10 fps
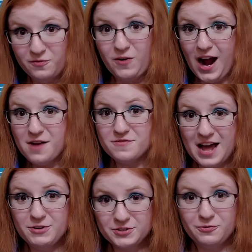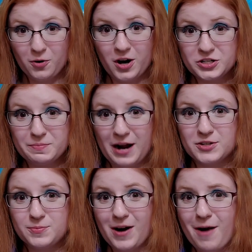five thousand four hundred
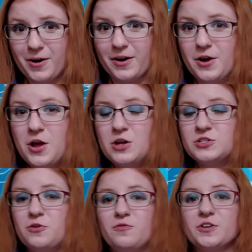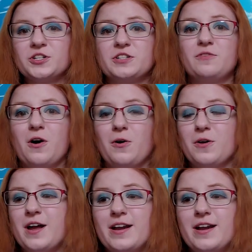miles per hour. So first of all,